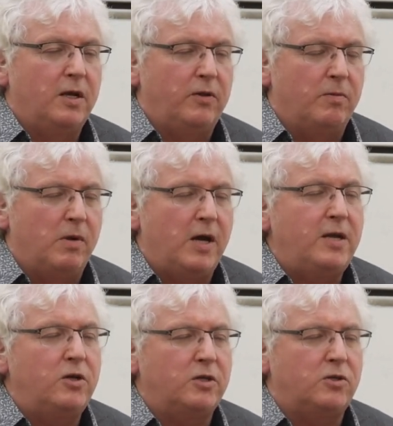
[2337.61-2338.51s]
The
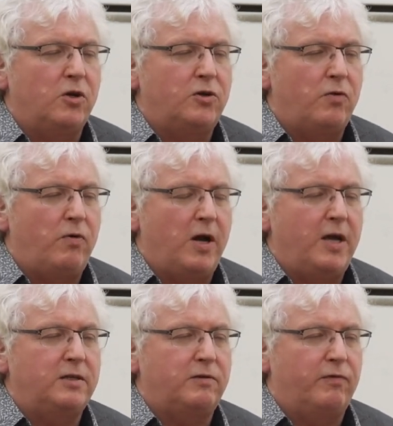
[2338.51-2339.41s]
mind does not
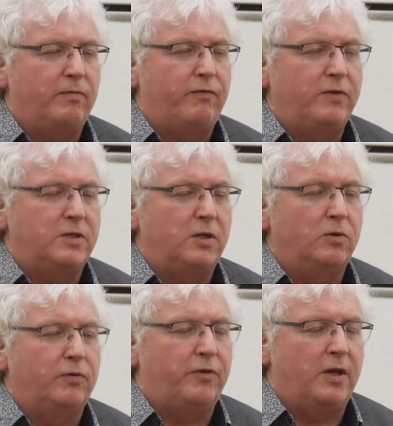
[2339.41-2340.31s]
arise from
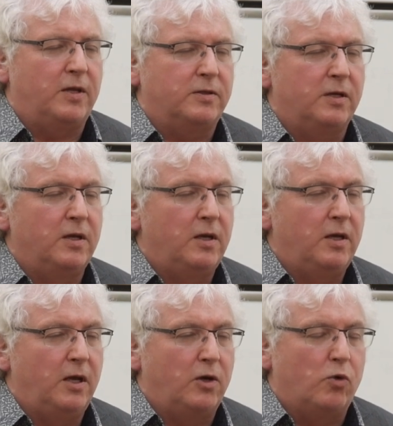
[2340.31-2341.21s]
physical things,
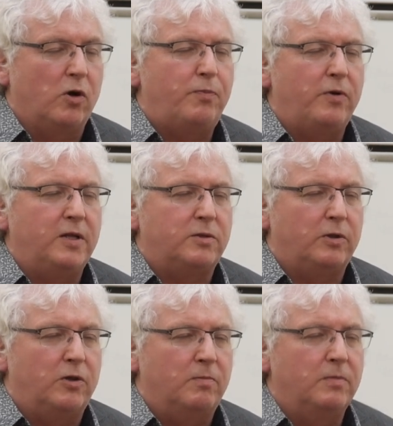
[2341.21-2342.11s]
it cooperates
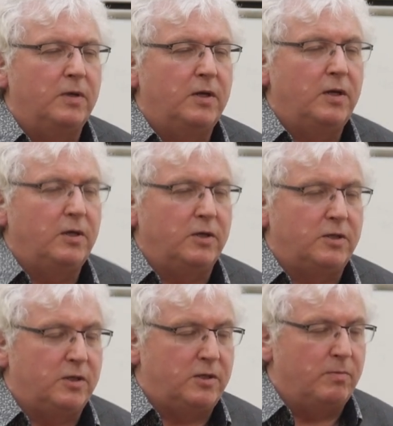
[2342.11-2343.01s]
with them,
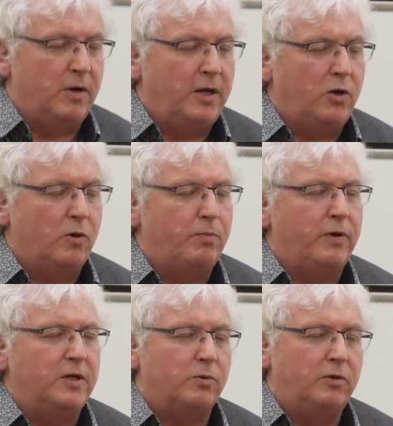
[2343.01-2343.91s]
just as the mind
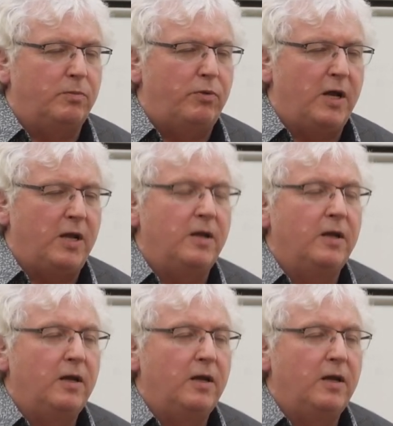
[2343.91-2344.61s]
cooperates with the brain